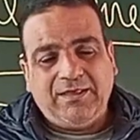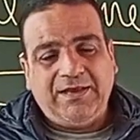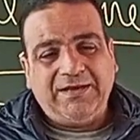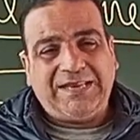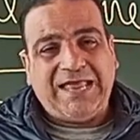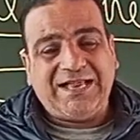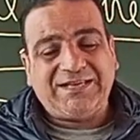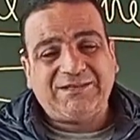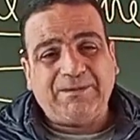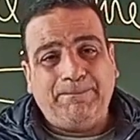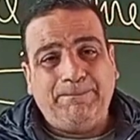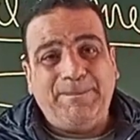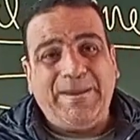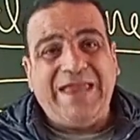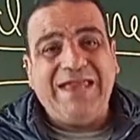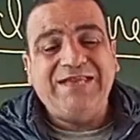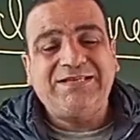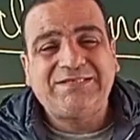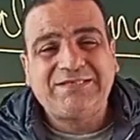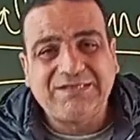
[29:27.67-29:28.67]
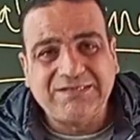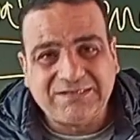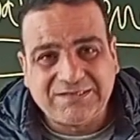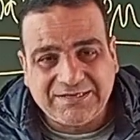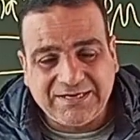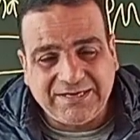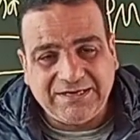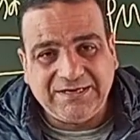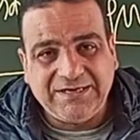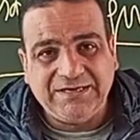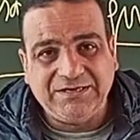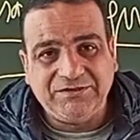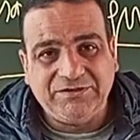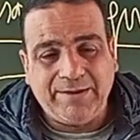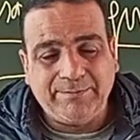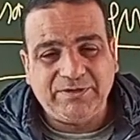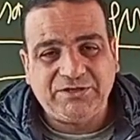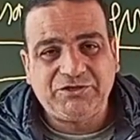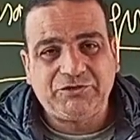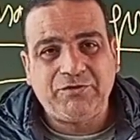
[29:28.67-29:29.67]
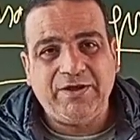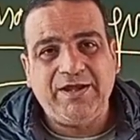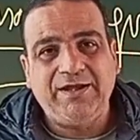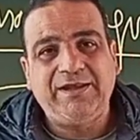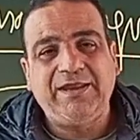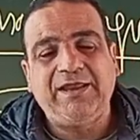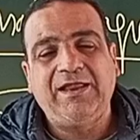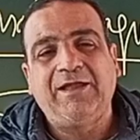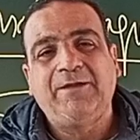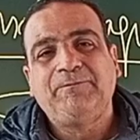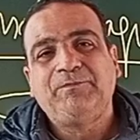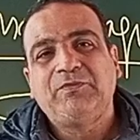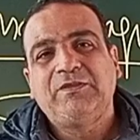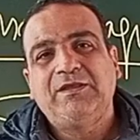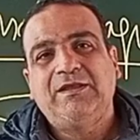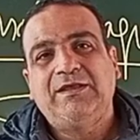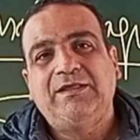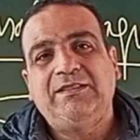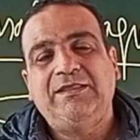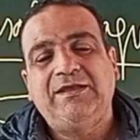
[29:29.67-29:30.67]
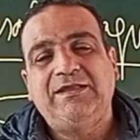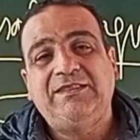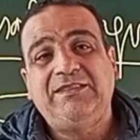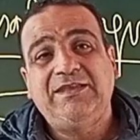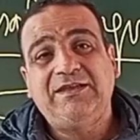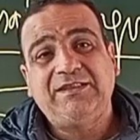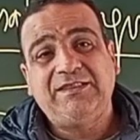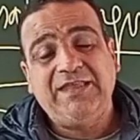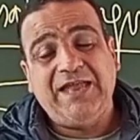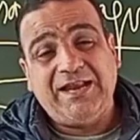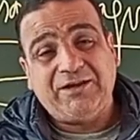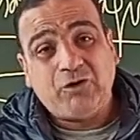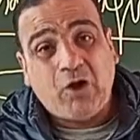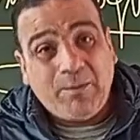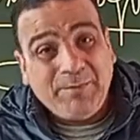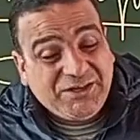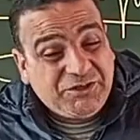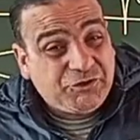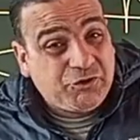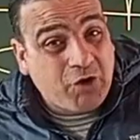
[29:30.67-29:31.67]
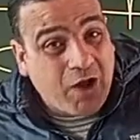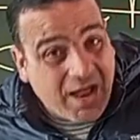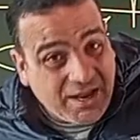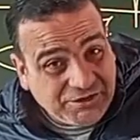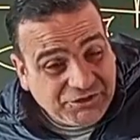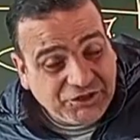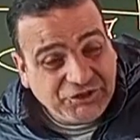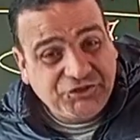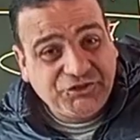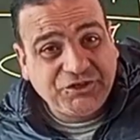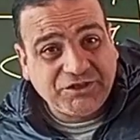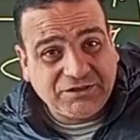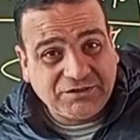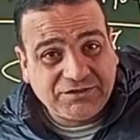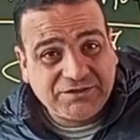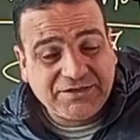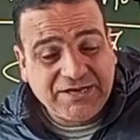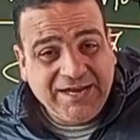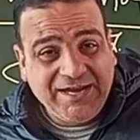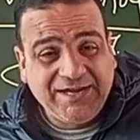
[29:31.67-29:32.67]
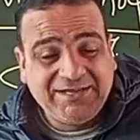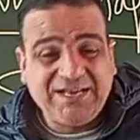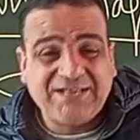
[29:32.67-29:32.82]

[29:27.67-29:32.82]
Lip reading: It has a basis in demonstrating the atomic transitions.